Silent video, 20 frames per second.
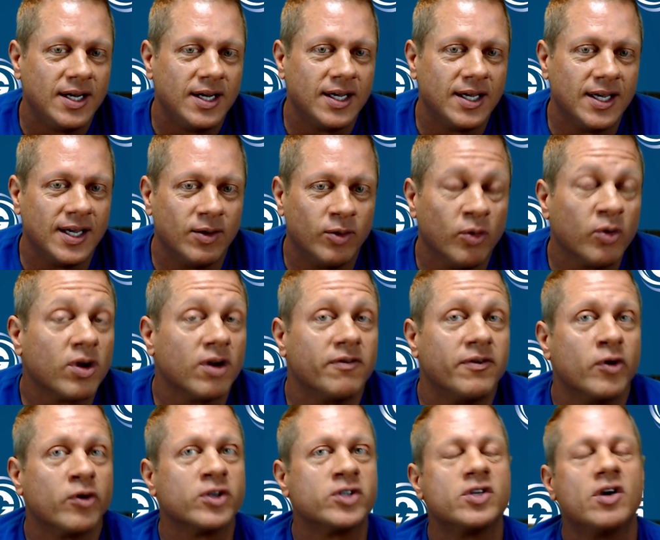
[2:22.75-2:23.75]
And what we're going to
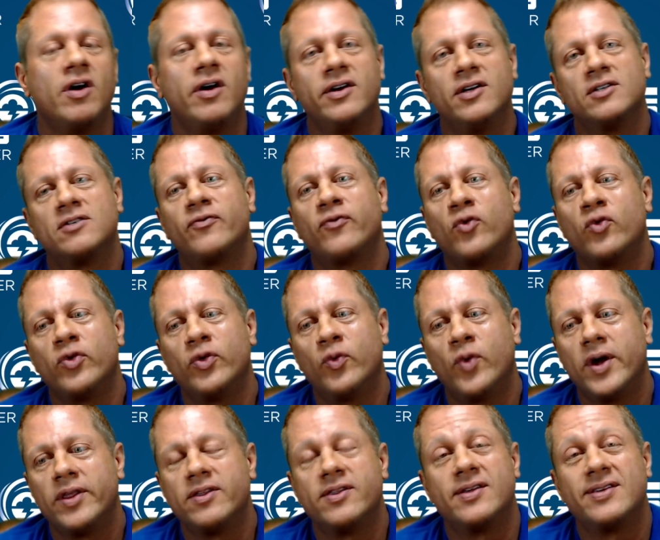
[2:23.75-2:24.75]
focus on is for the
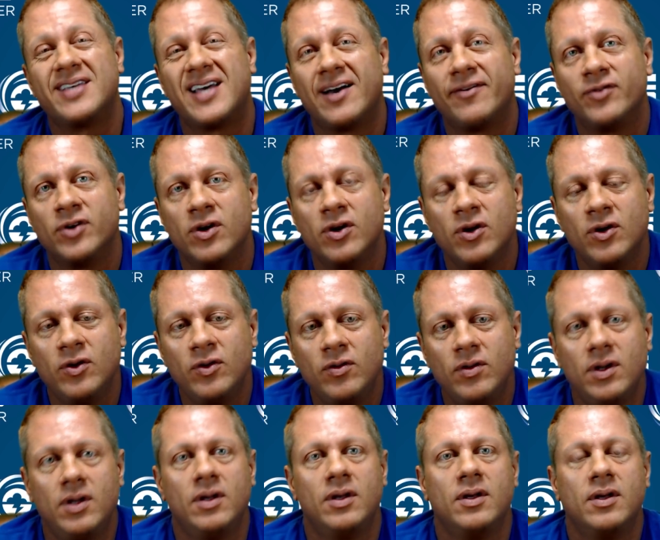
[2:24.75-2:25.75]
weather this
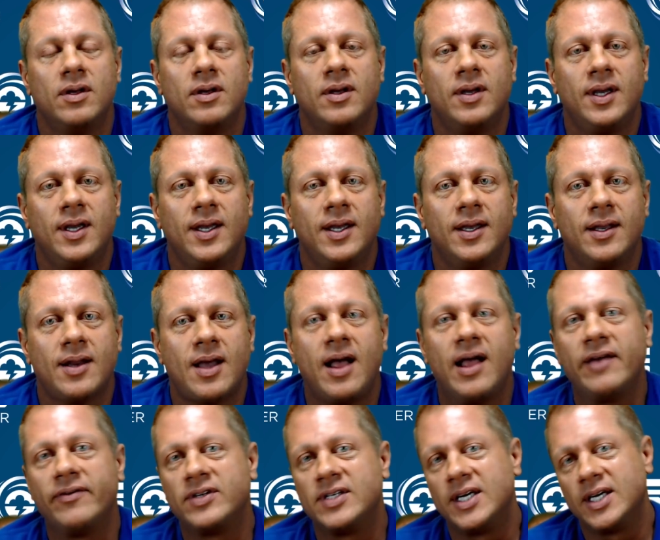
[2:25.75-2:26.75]
afternoon. And
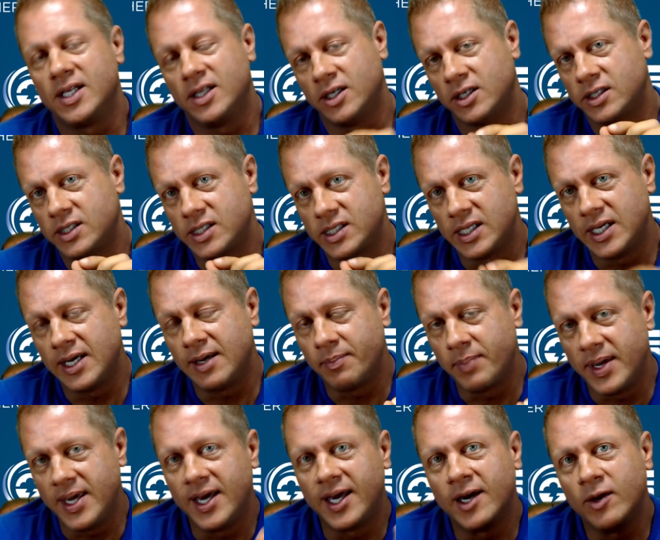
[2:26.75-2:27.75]
I'll even take a little sneak
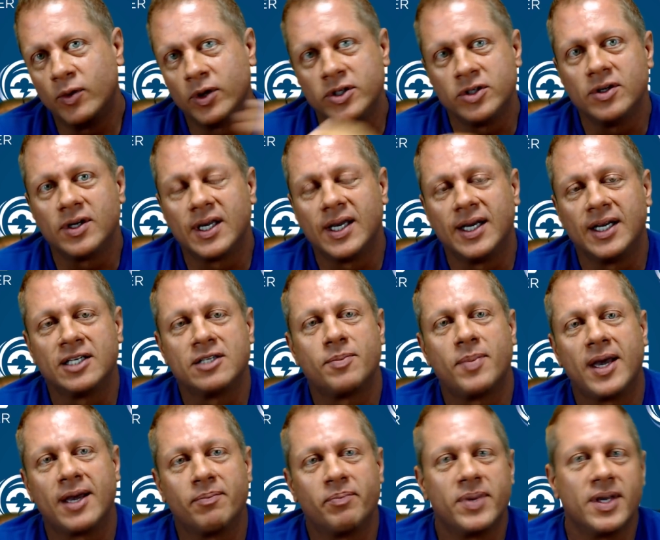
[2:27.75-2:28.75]
peek at what you can
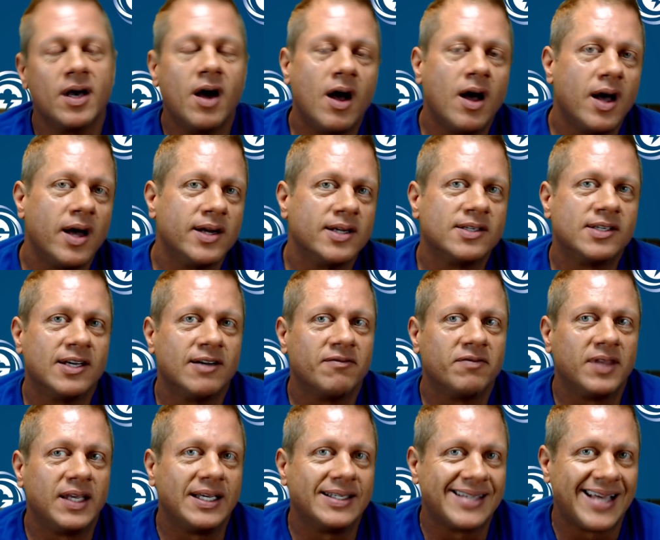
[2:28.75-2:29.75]
expect beyond to see if
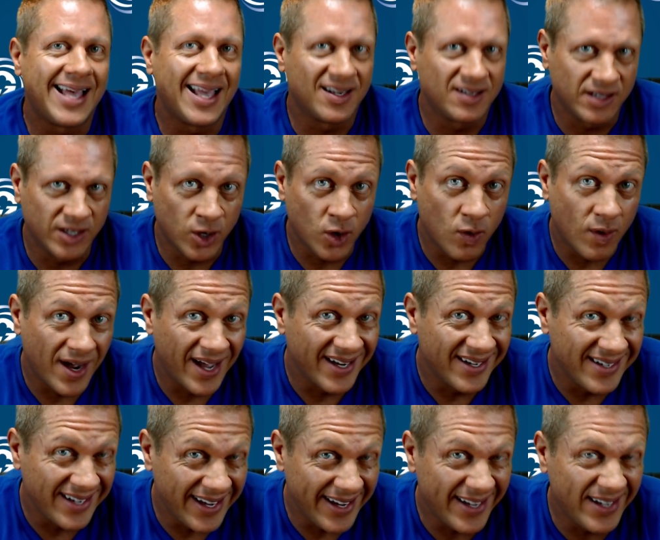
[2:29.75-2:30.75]
things actually
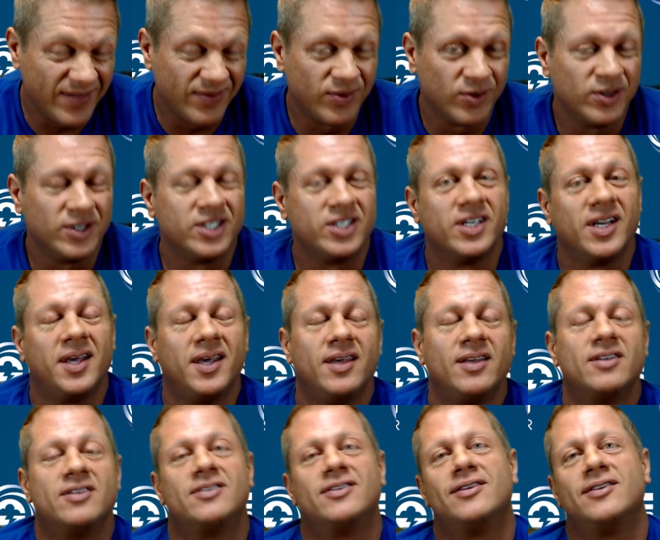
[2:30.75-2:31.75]
quiet down for a
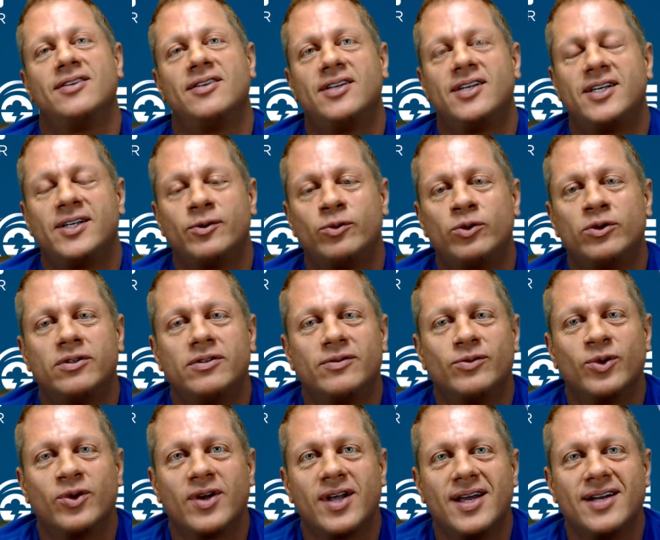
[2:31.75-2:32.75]
change. And we'll
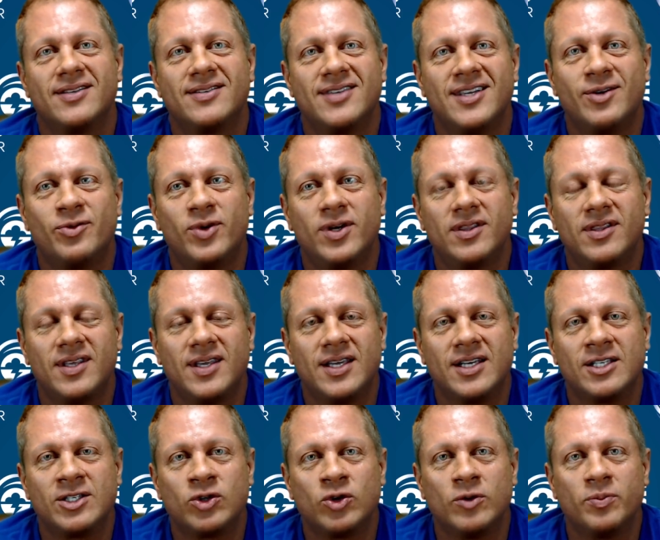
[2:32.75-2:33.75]
kind of see what
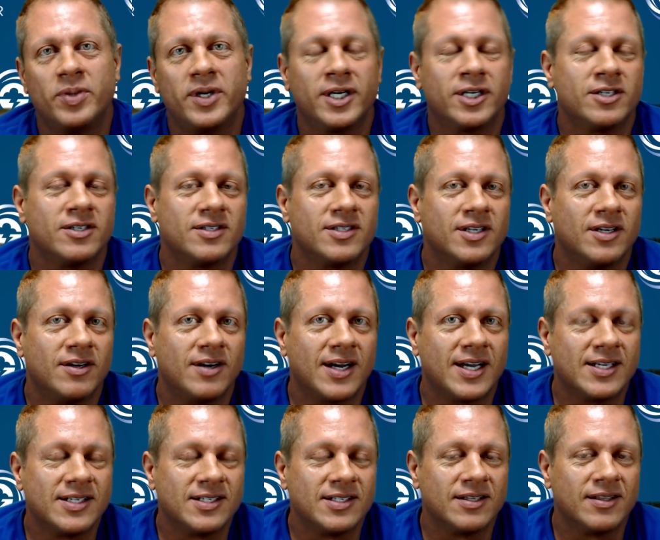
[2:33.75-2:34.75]
the Storm Prediction Center
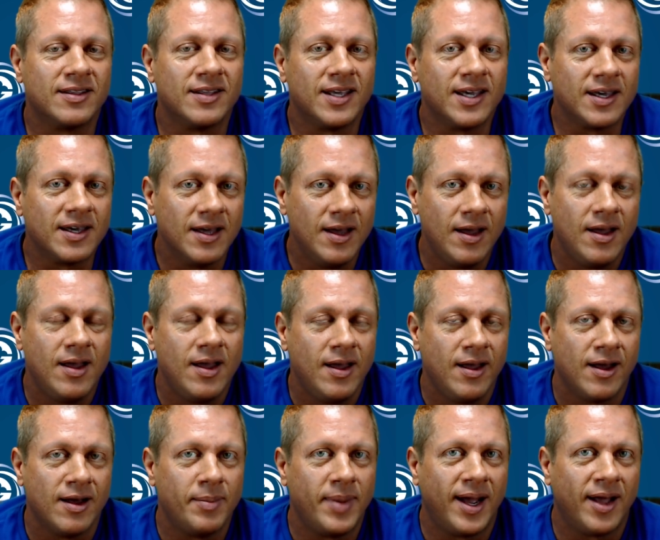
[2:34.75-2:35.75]
has to think
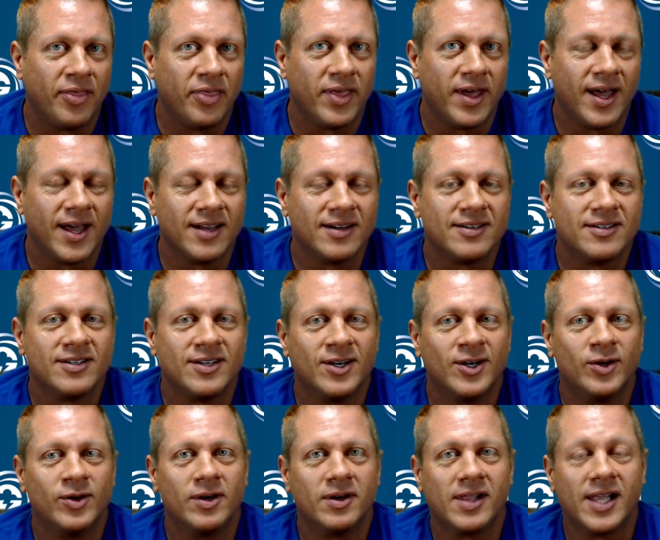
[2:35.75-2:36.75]
about that.
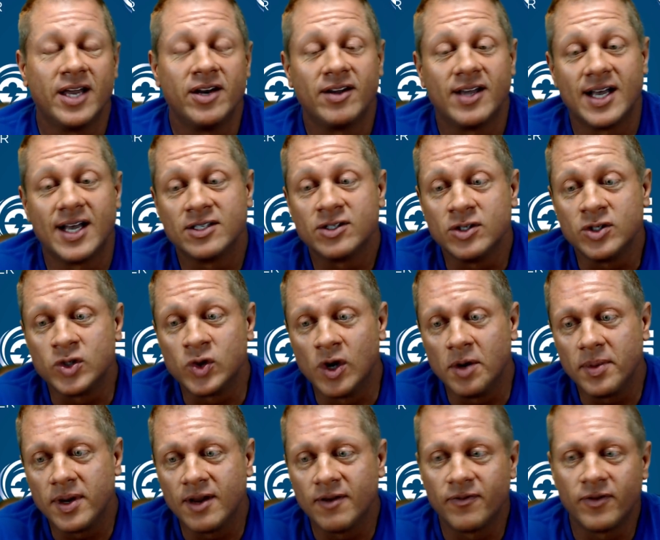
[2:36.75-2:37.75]
So I'm glad you guys could
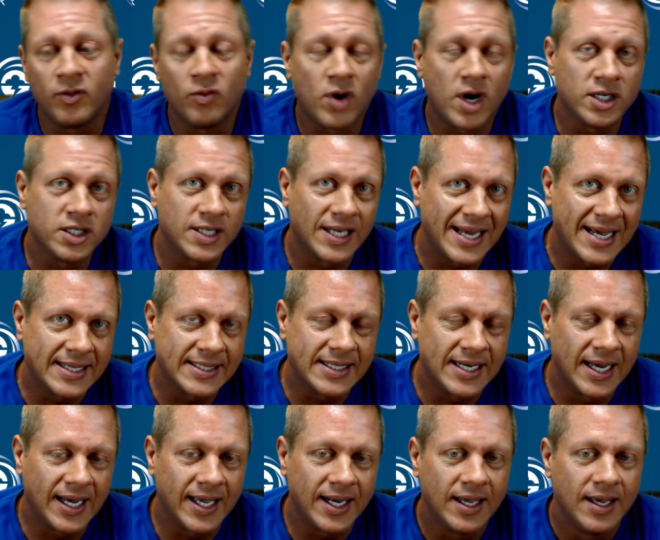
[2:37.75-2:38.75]
join me. And if you watched last
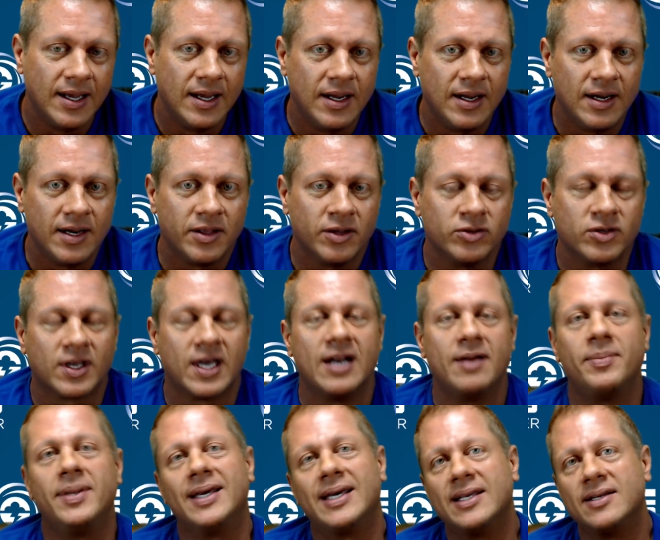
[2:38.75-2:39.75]
night, this will kind
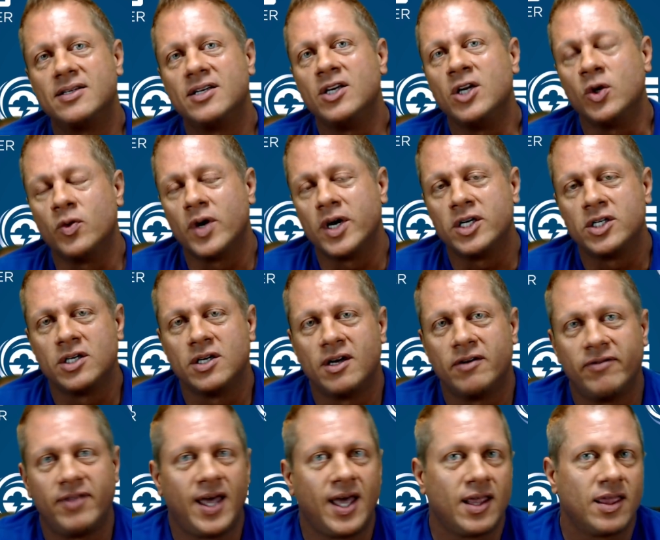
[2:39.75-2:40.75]
of be a continuation
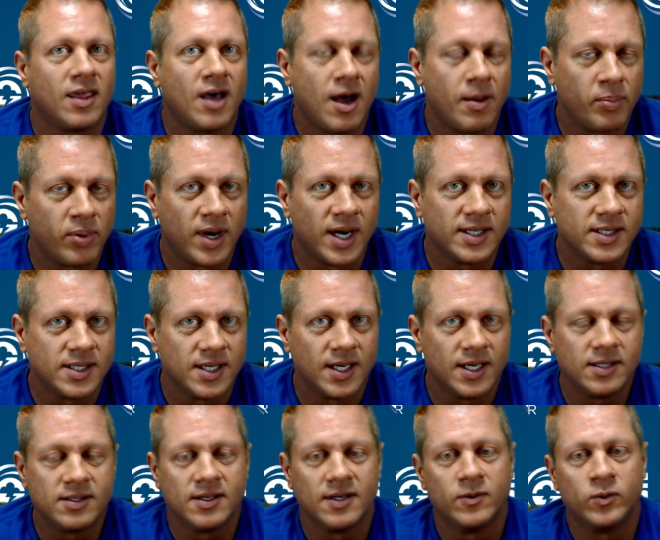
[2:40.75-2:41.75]
of that thought
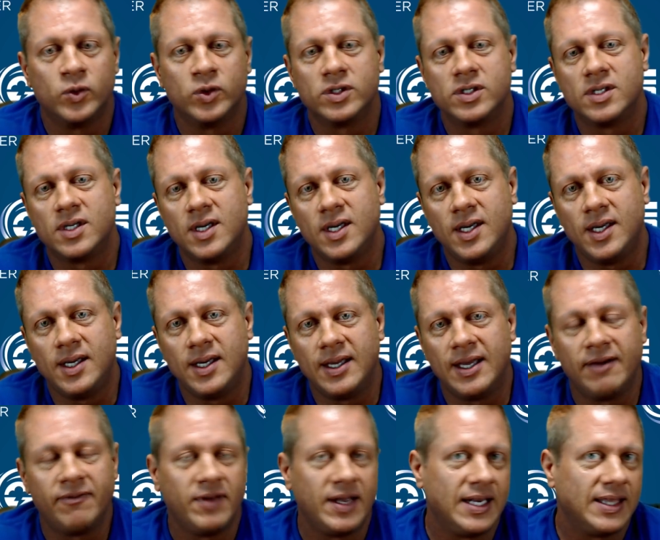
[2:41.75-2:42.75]
process, and we'll
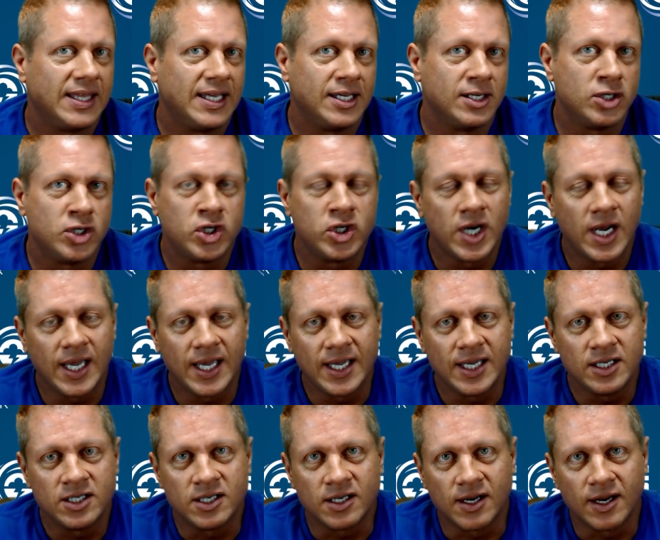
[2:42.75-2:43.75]
see if anything's
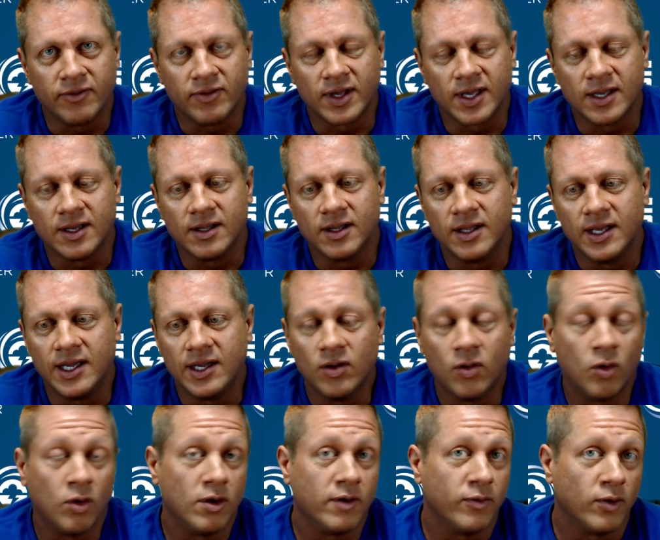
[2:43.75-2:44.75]
changed significantly
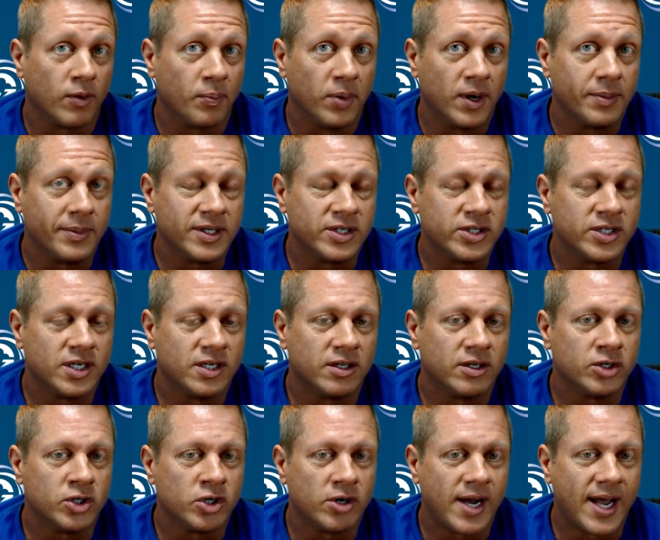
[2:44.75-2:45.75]
or if we're pretty much still
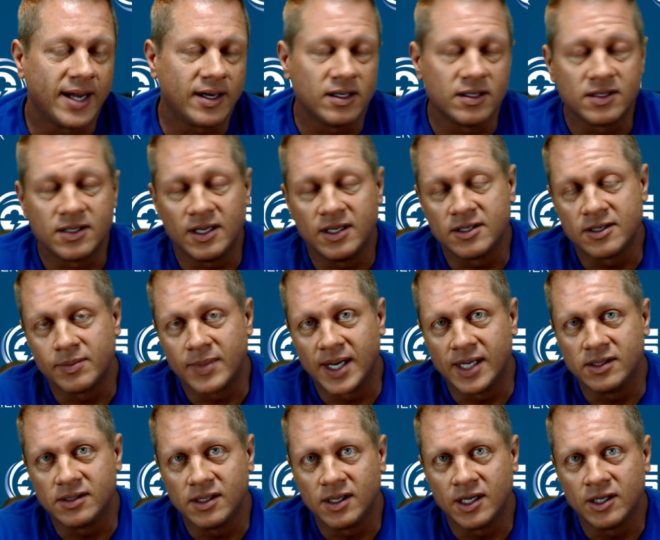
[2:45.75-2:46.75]
on track to see some
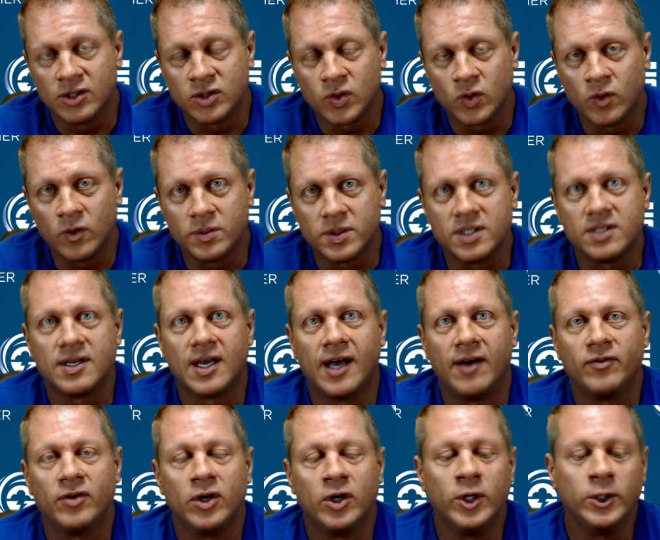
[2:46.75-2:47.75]
isolated storms this
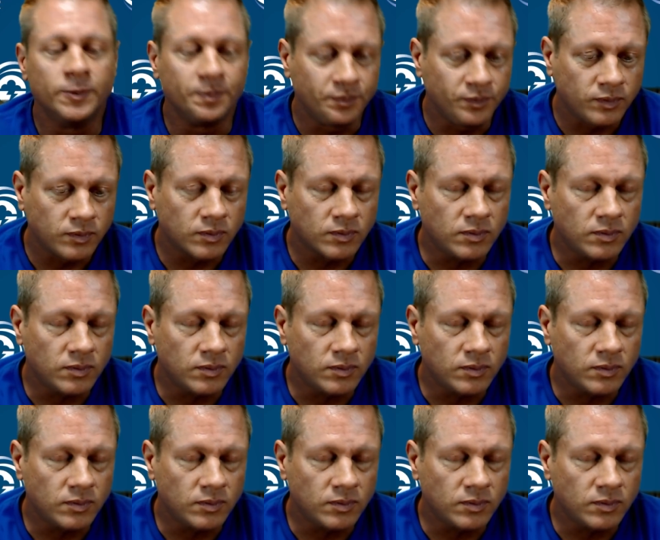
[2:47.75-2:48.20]
afternoon.